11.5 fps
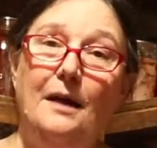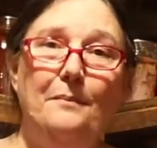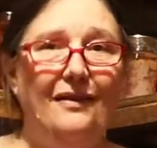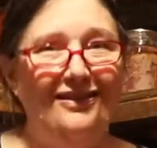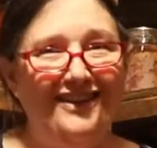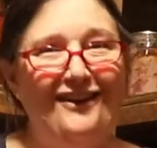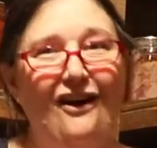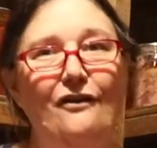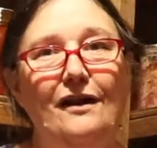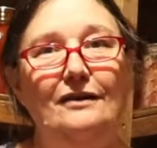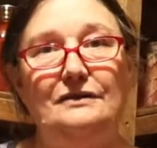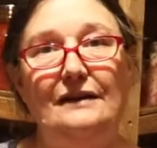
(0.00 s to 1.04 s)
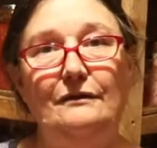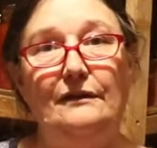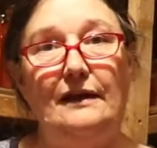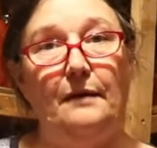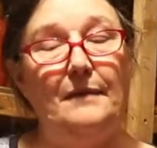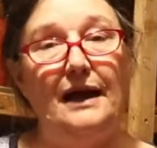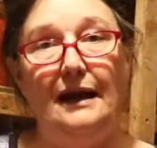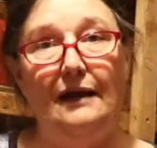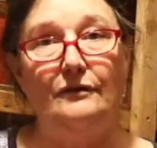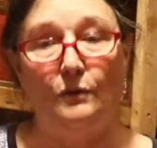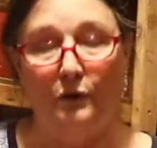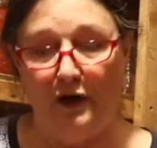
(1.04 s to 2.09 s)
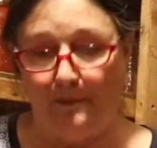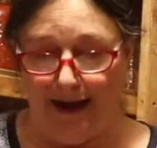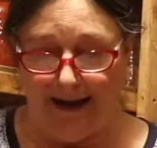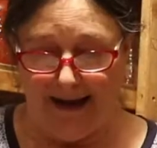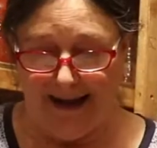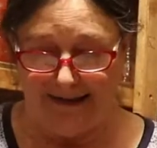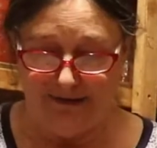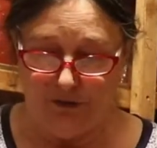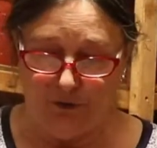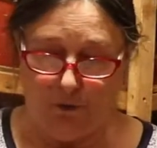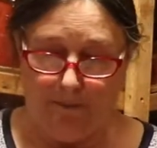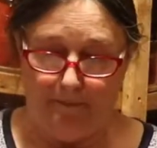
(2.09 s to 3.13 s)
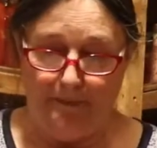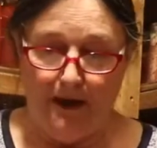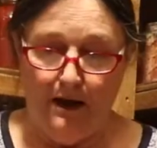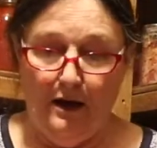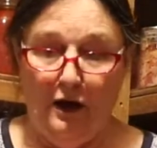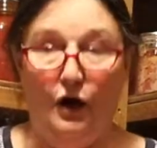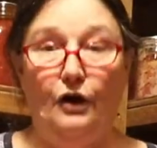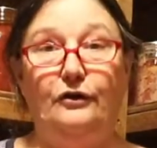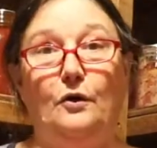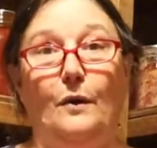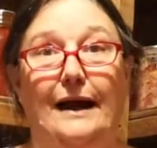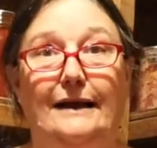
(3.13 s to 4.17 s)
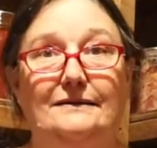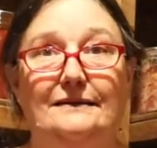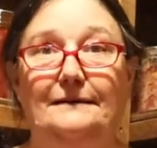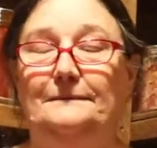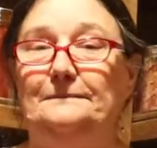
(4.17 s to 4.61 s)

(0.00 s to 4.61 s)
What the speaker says: but there are those of you that might have to worry about an ice storm. Earthquakes.